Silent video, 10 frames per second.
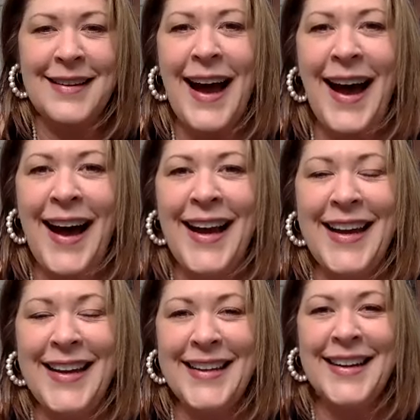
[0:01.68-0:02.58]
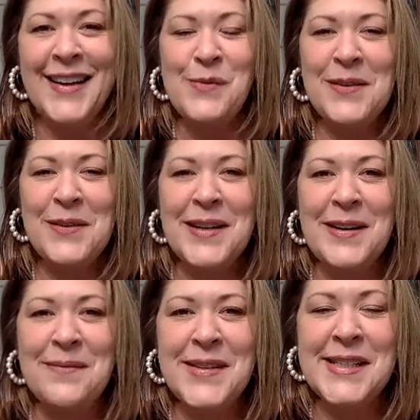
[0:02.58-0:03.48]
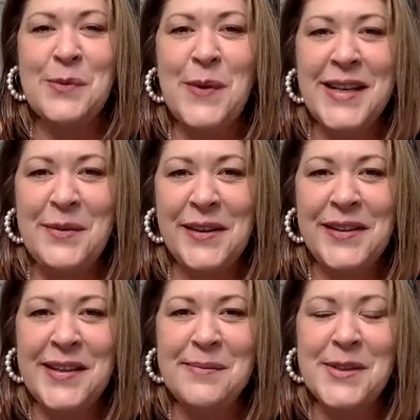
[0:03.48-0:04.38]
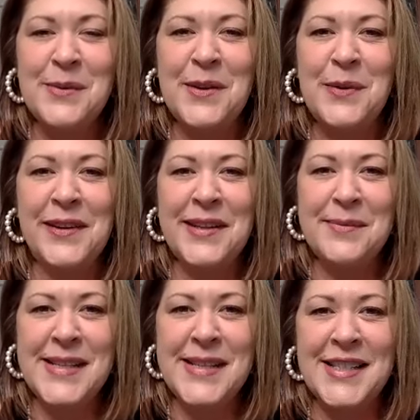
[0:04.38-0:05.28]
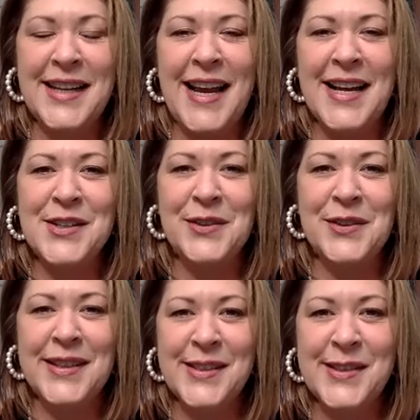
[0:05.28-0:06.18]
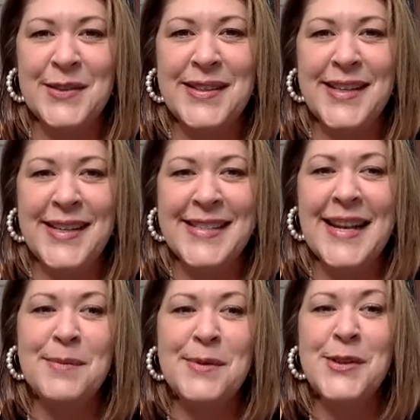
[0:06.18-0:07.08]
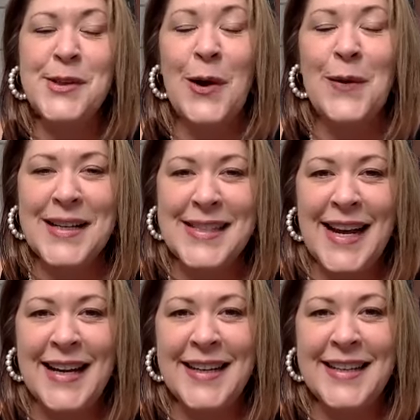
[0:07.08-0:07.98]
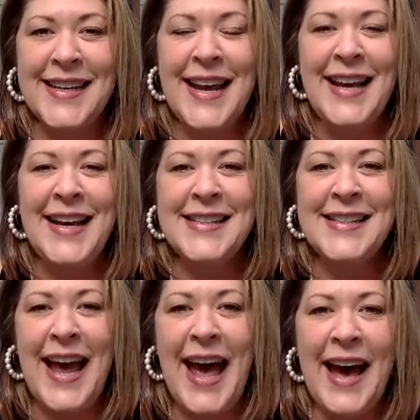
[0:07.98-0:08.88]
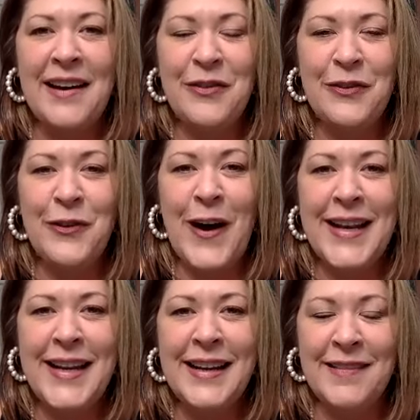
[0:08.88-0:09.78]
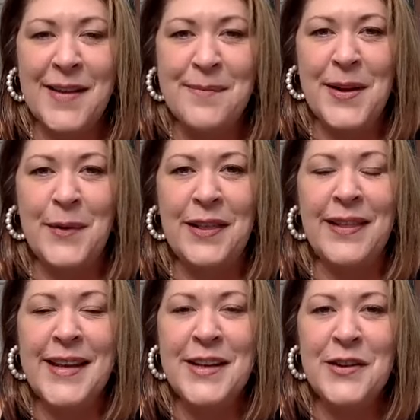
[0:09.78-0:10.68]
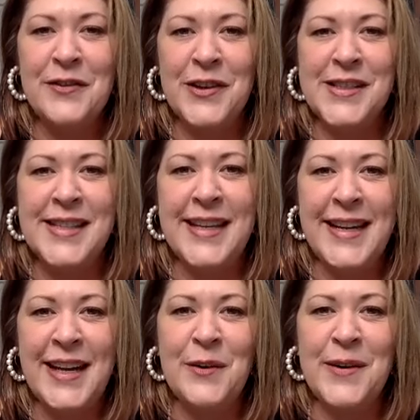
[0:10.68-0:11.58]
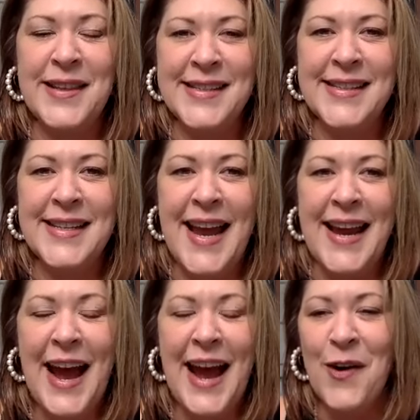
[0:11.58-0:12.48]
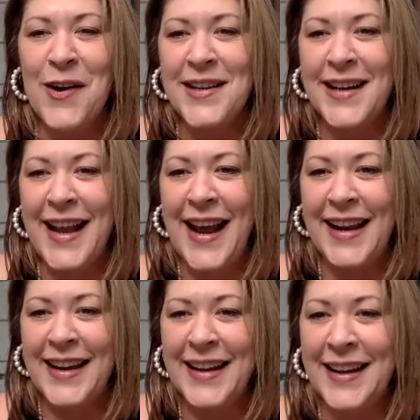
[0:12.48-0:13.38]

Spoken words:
Hi, welcome. This is Wendy Williams with Williams Educational Consultants, and I'm so excited to have Freddy Glitman with Lynn University here with us today. How are you today?